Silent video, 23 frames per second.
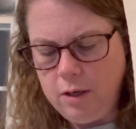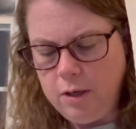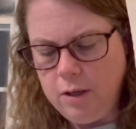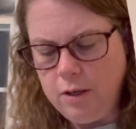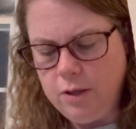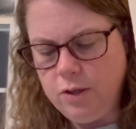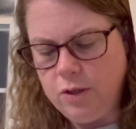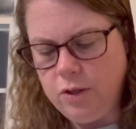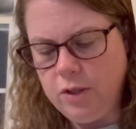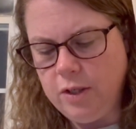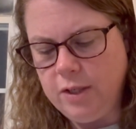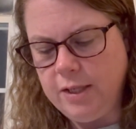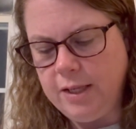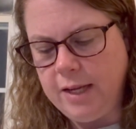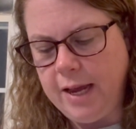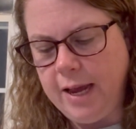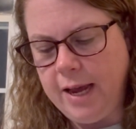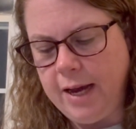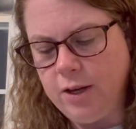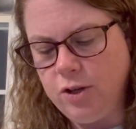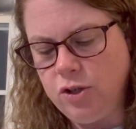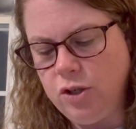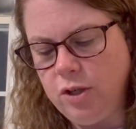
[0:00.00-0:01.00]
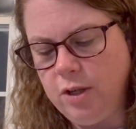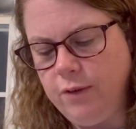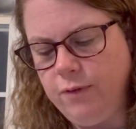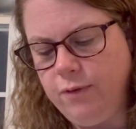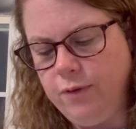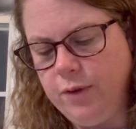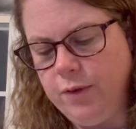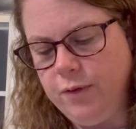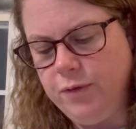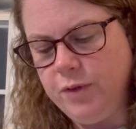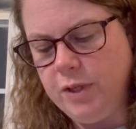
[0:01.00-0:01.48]
So it's actually
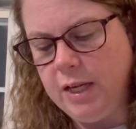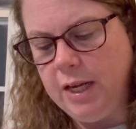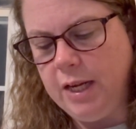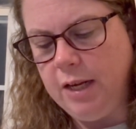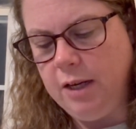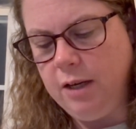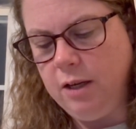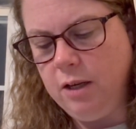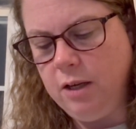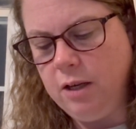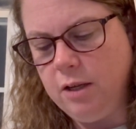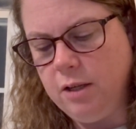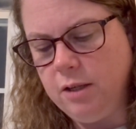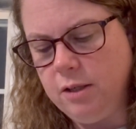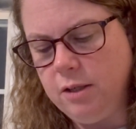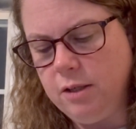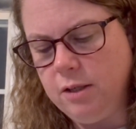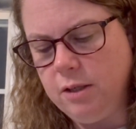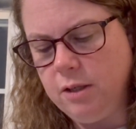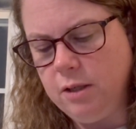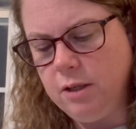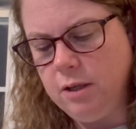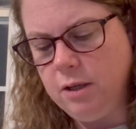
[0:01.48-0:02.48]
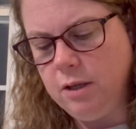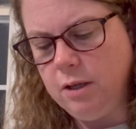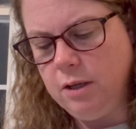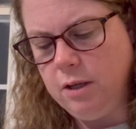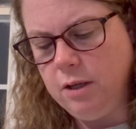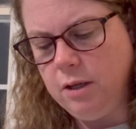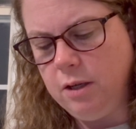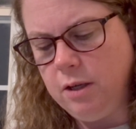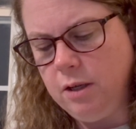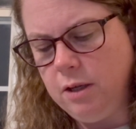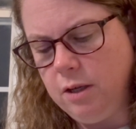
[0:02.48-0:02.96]
15 because
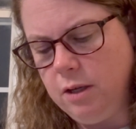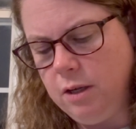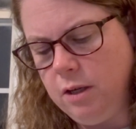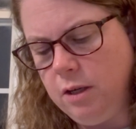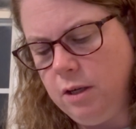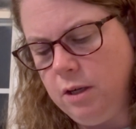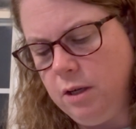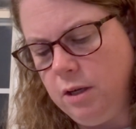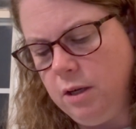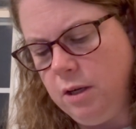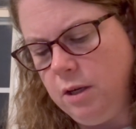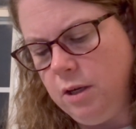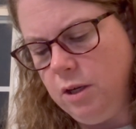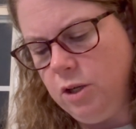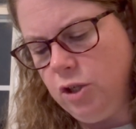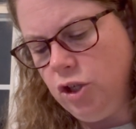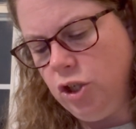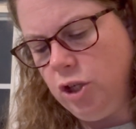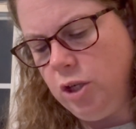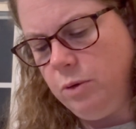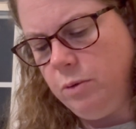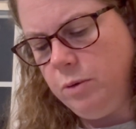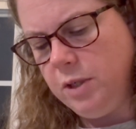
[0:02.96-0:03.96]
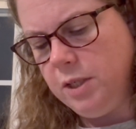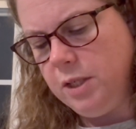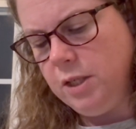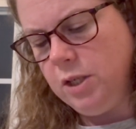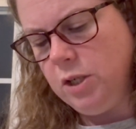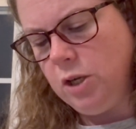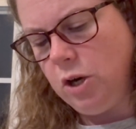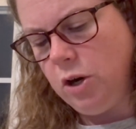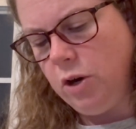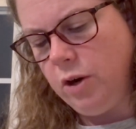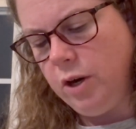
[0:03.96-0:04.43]
she was
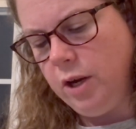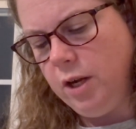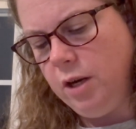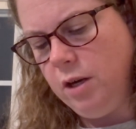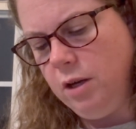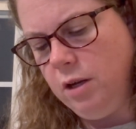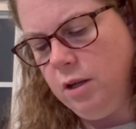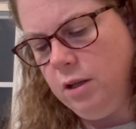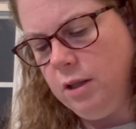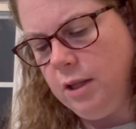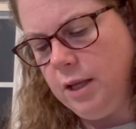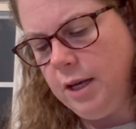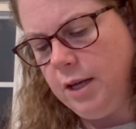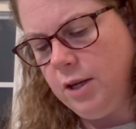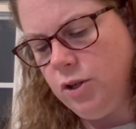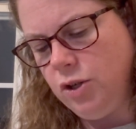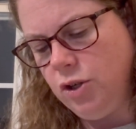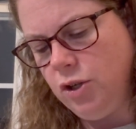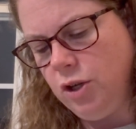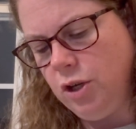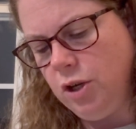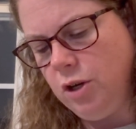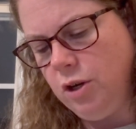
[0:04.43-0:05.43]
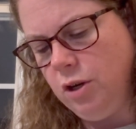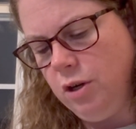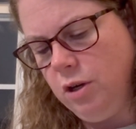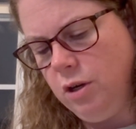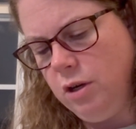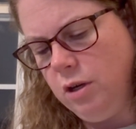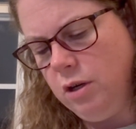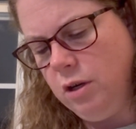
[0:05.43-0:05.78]
started last year.